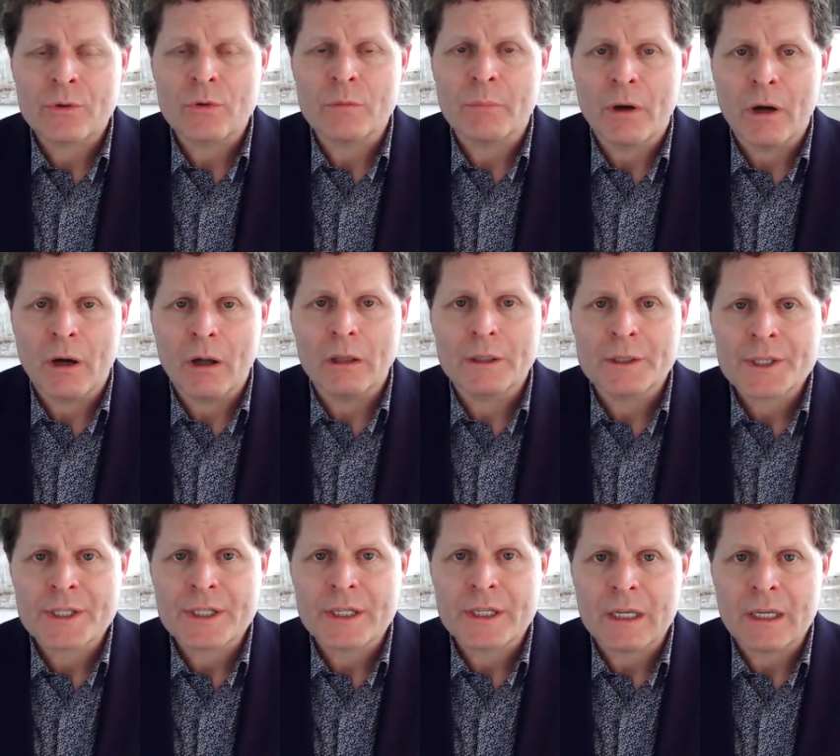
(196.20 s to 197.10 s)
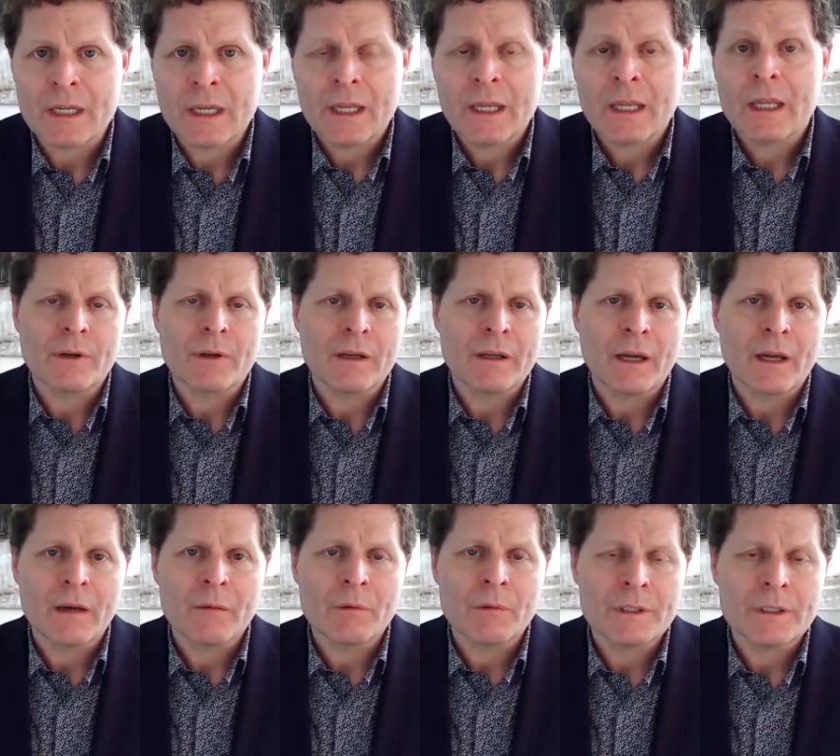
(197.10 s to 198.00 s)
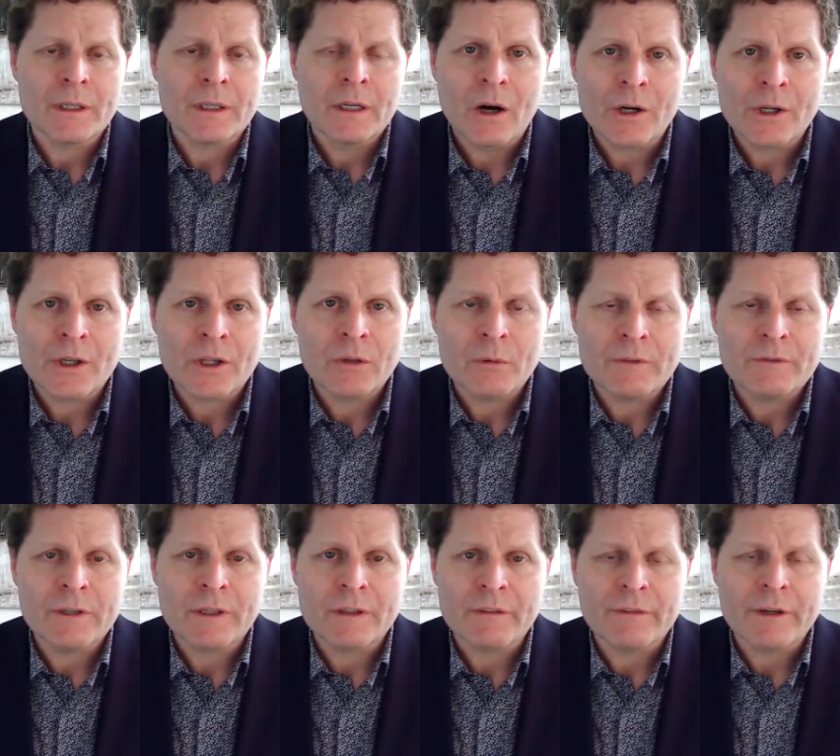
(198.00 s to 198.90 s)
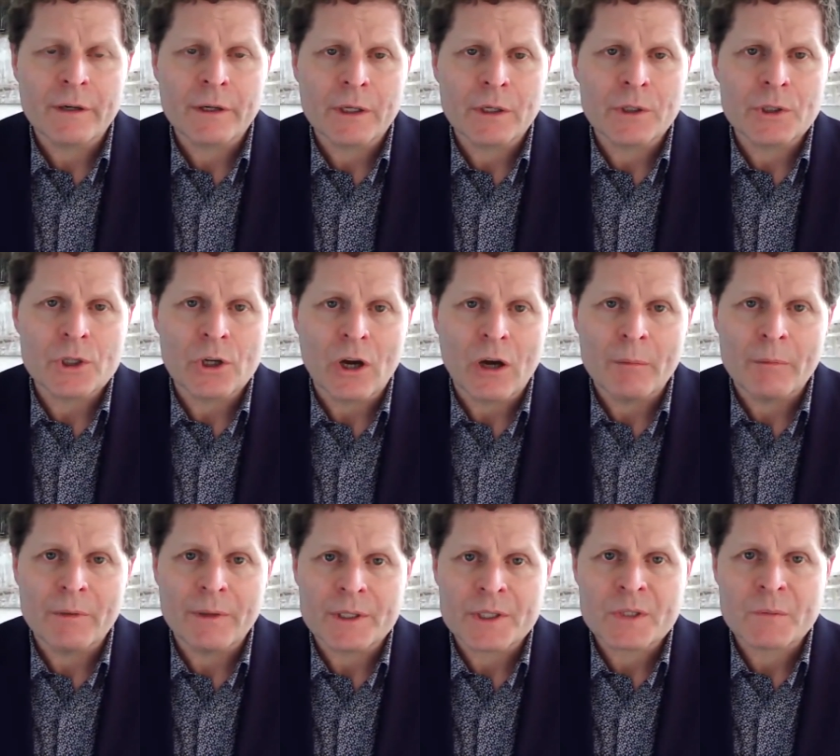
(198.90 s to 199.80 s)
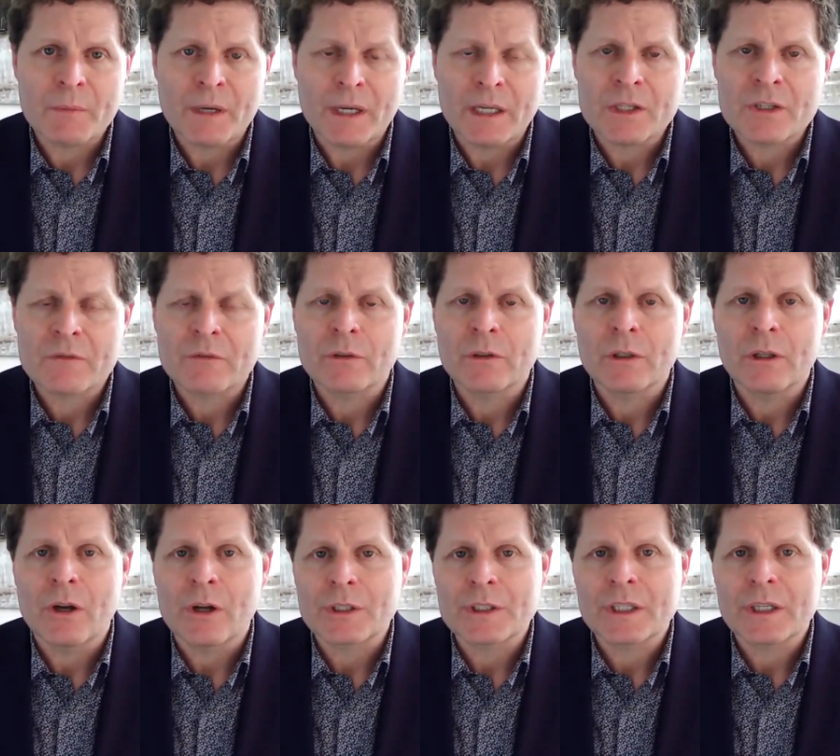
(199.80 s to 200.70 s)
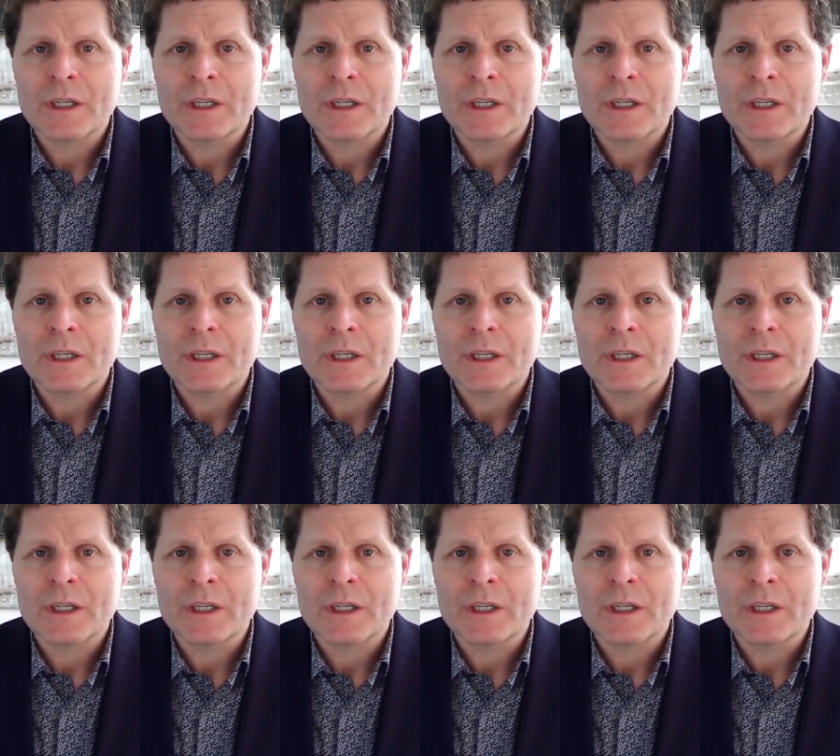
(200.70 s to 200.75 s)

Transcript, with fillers: through policy, and I, I, would argue we've done a very good job in this space for a long